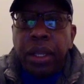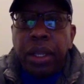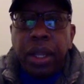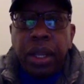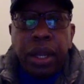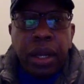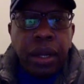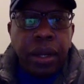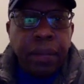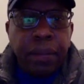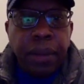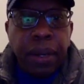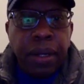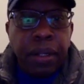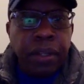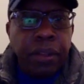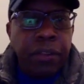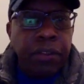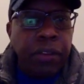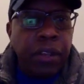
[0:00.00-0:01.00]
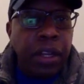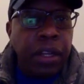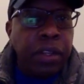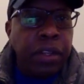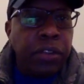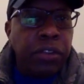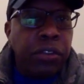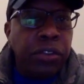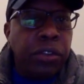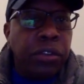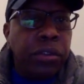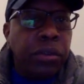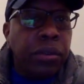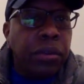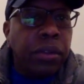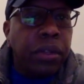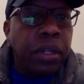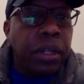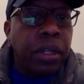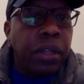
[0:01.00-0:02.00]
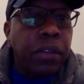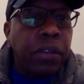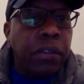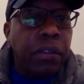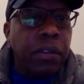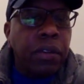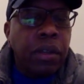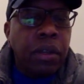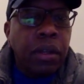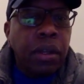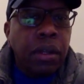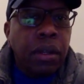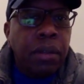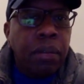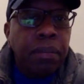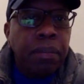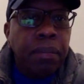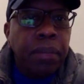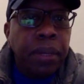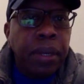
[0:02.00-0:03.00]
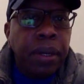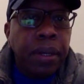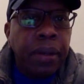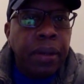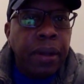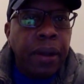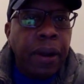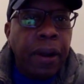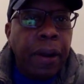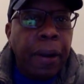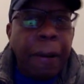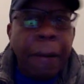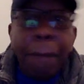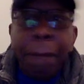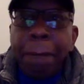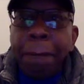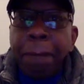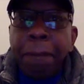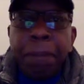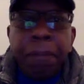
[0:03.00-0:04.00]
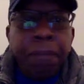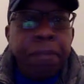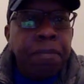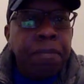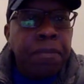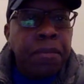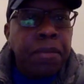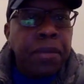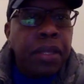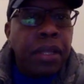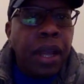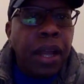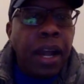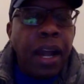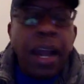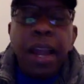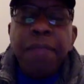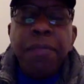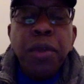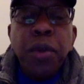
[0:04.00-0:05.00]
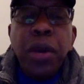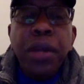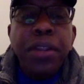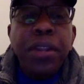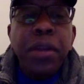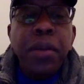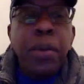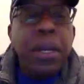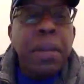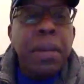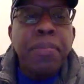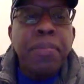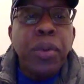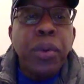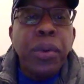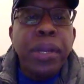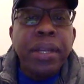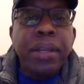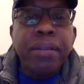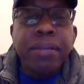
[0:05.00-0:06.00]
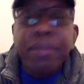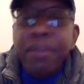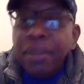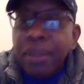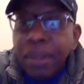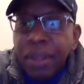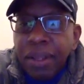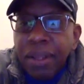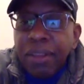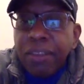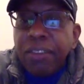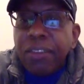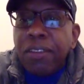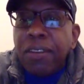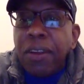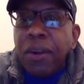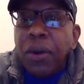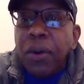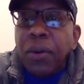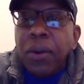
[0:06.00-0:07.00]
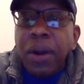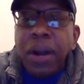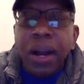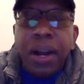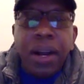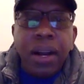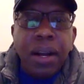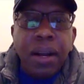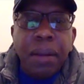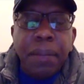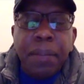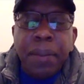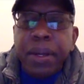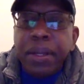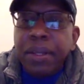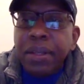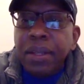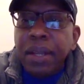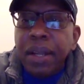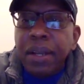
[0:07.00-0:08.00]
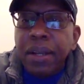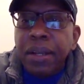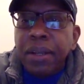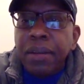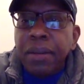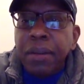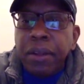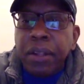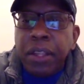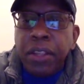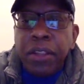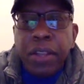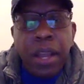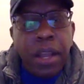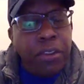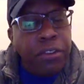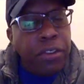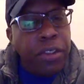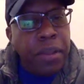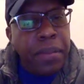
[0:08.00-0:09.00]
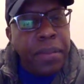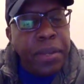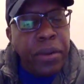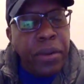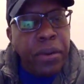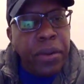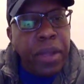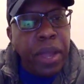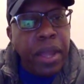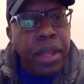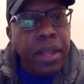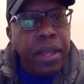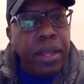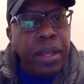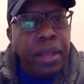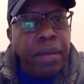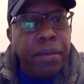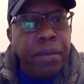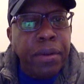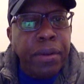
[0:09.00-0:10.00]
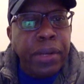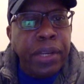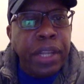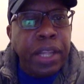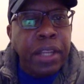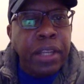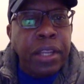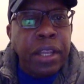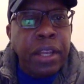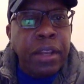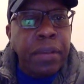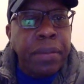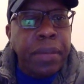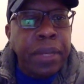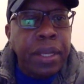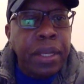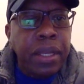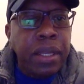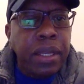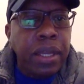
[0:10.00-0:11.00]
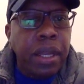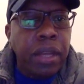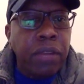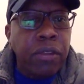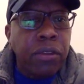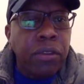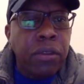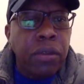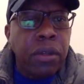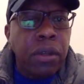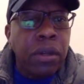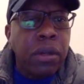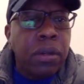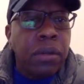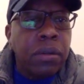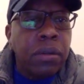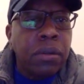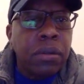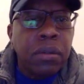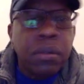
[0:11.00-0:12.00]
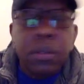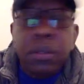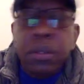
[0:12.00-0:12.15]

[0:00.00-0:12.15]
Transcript: I decided to do this, but I have no idea what I'm doing. So, but can you guys hear me okay? Everyone can hear me, yes or no?